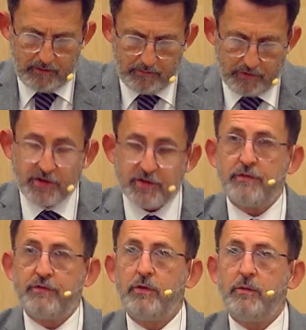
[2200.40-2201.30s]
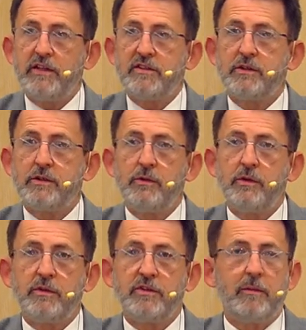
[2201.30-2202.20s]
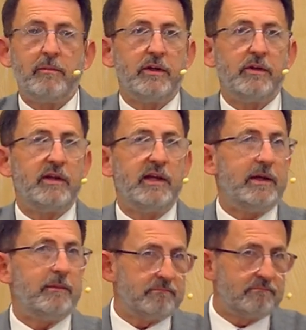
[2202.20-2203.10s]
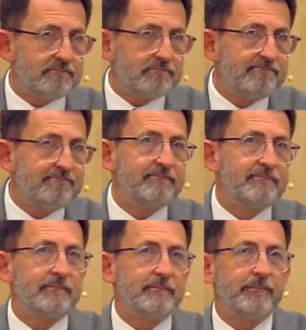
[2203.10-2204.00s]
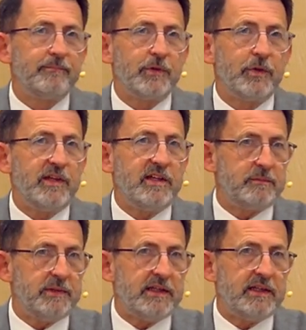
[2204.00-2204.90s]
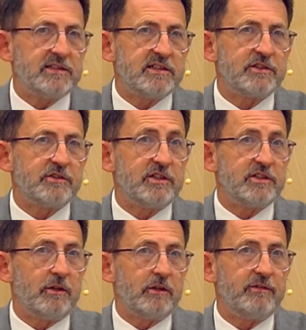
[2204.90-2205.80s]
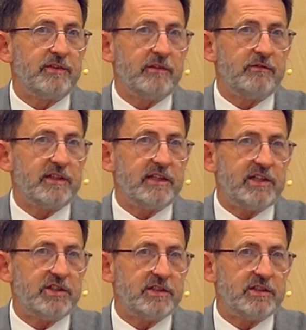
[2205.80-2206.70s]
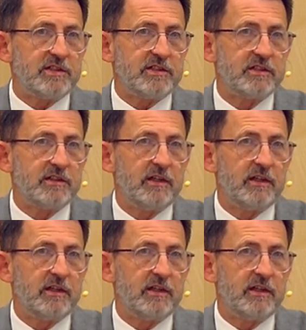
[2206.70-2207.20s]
But just a few weeks ago, there was somebody who came to these meetings as a result of the invitations.